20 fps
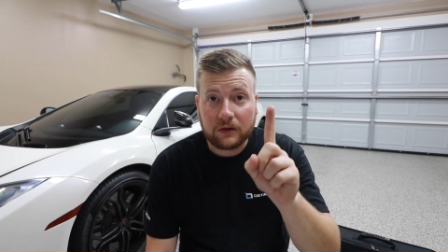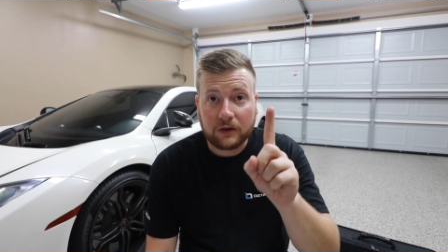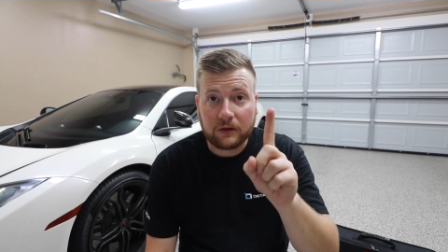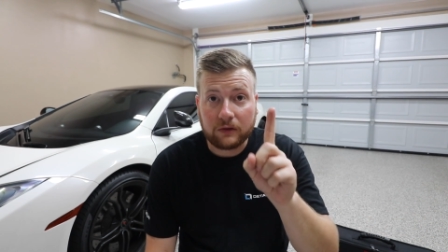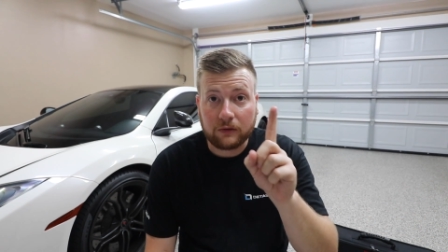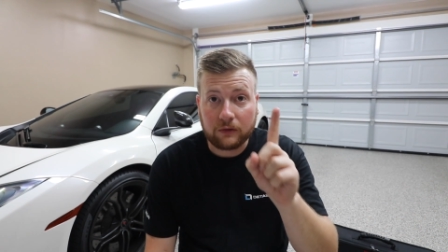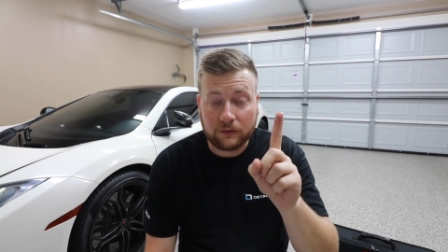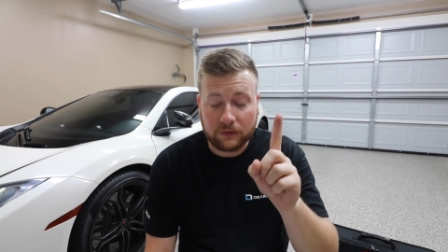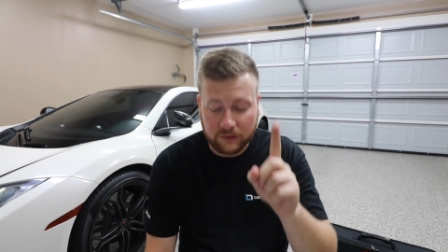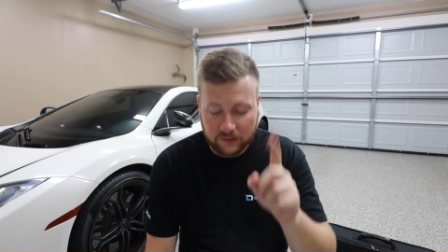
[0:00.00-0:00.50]

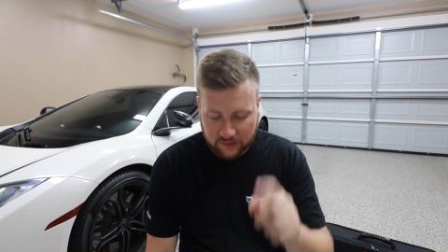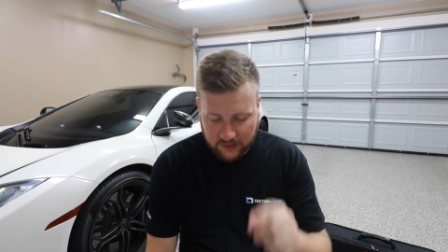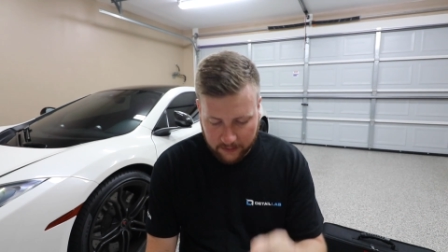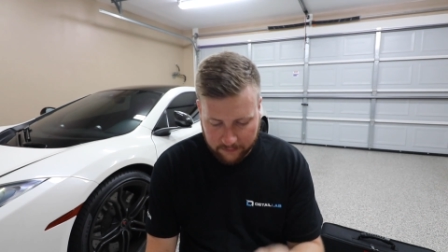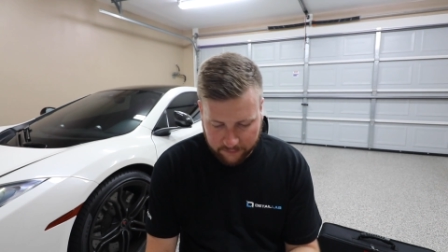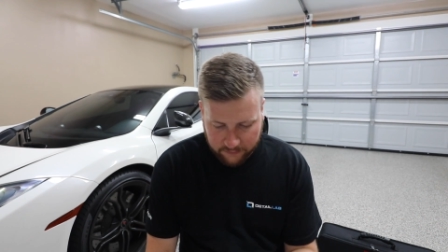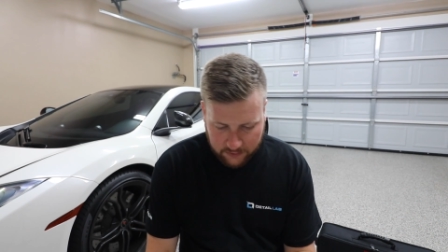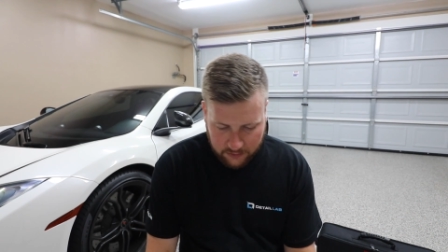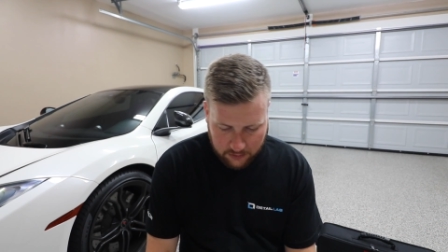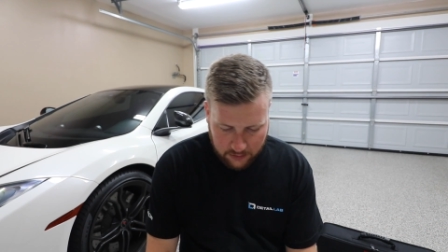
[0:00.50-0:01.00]
and look this
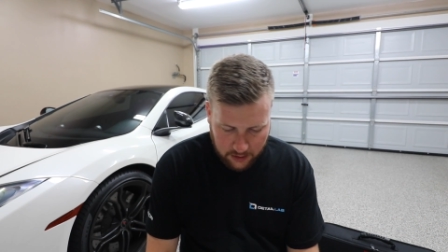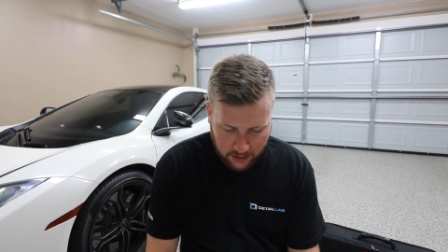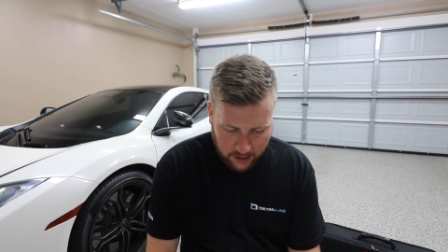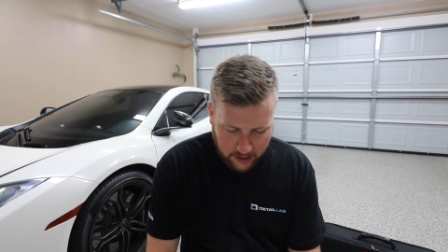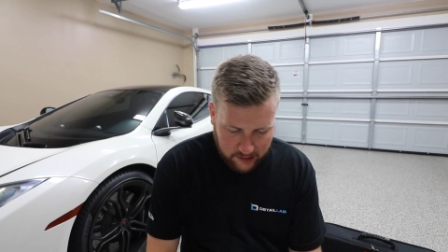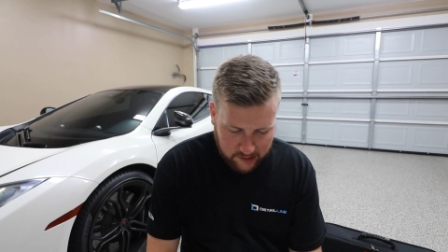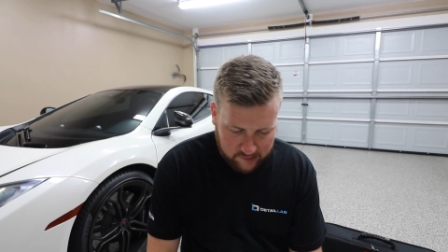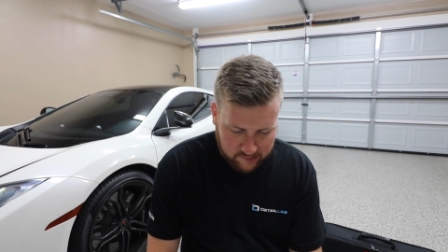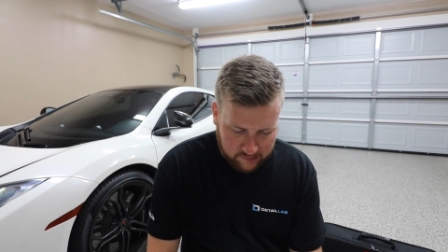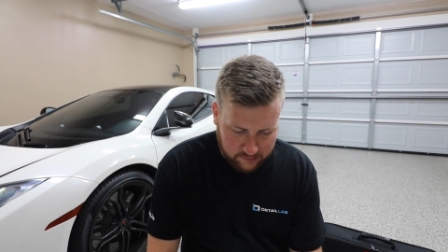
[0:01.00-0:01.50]
up for you
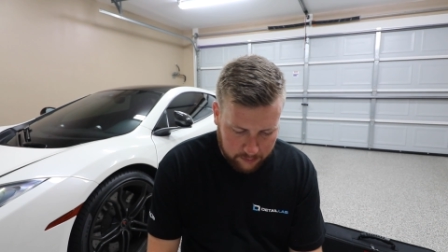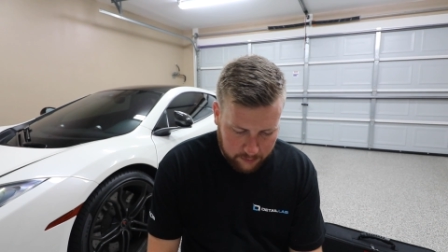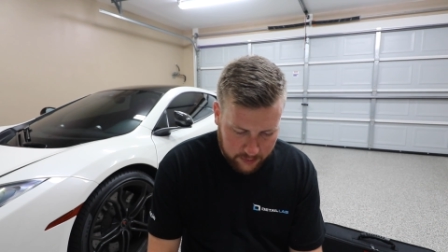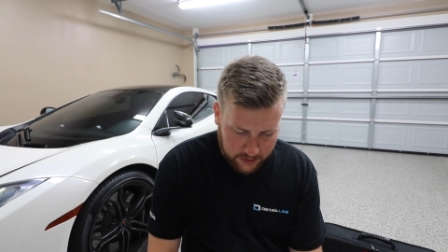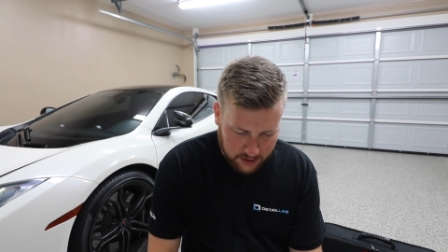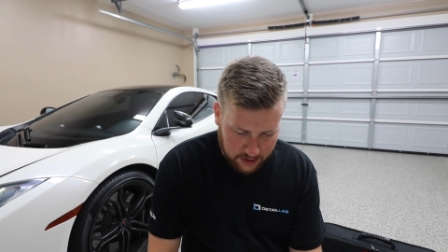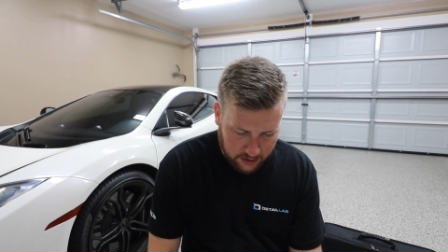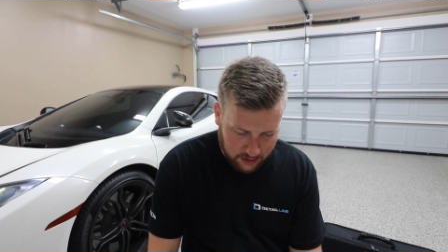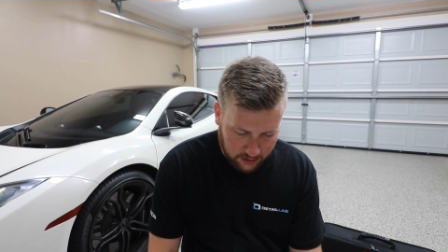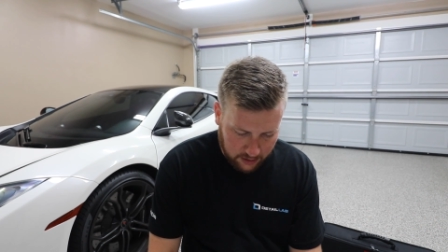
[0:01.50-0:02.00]
guys
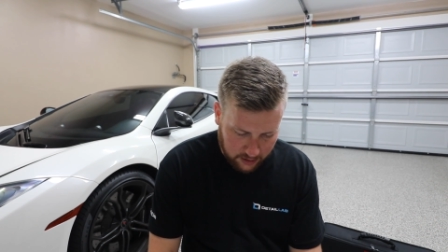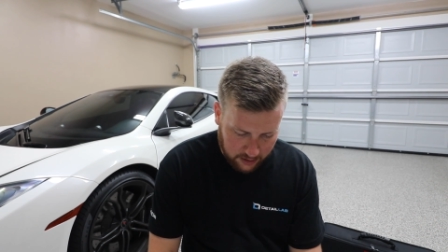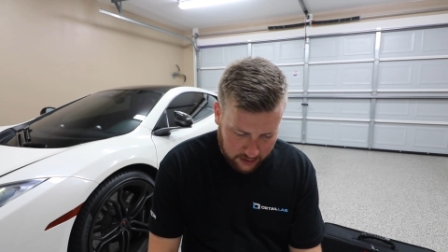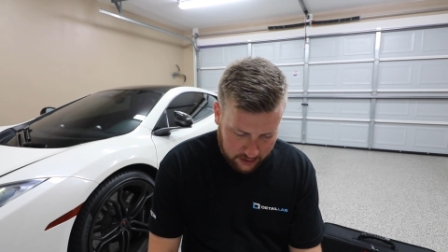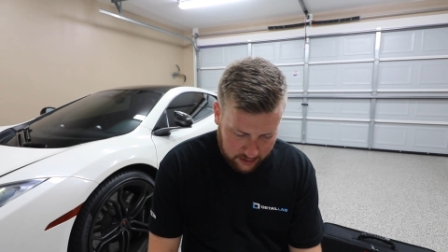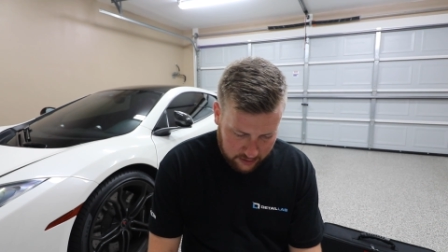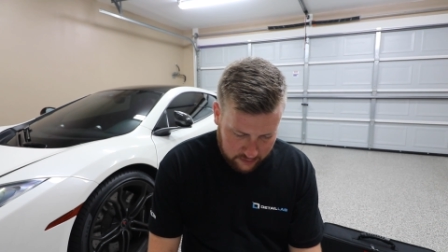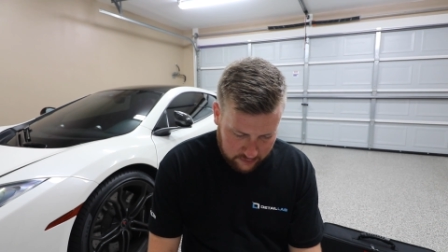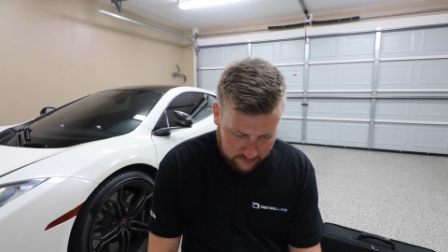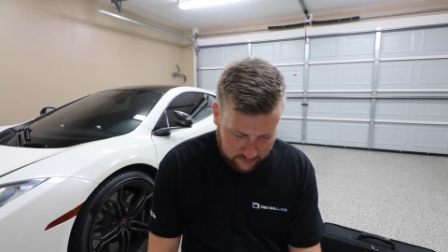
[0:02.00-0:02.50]

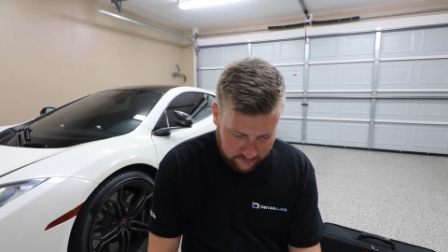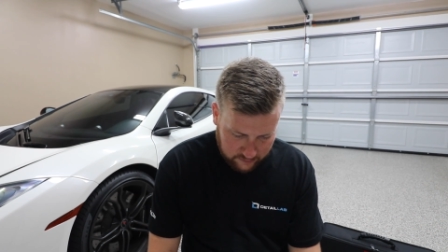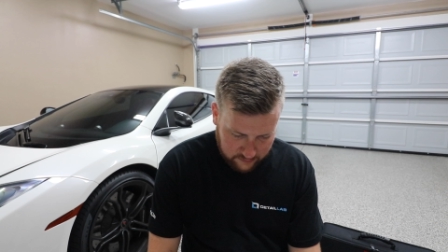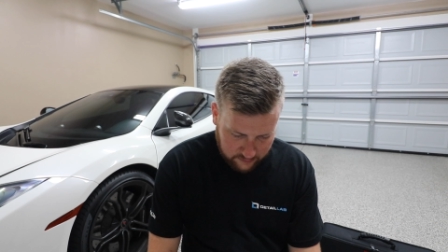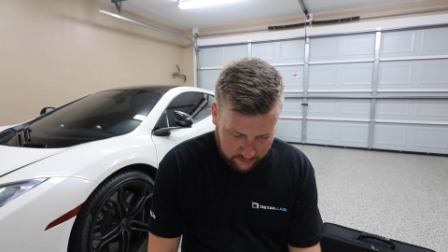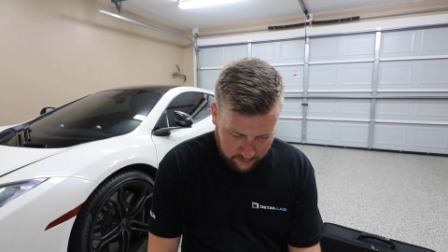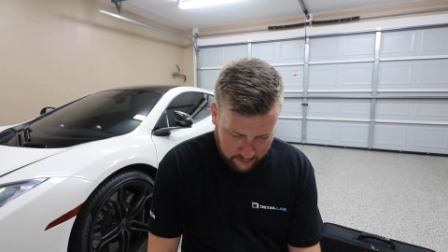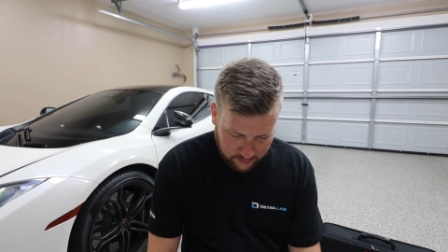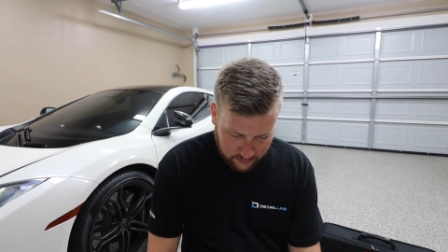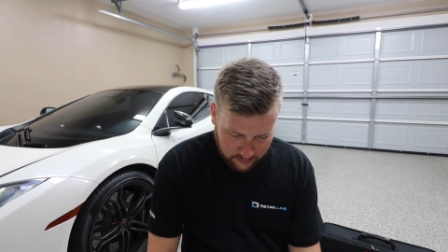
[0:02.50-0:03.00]
because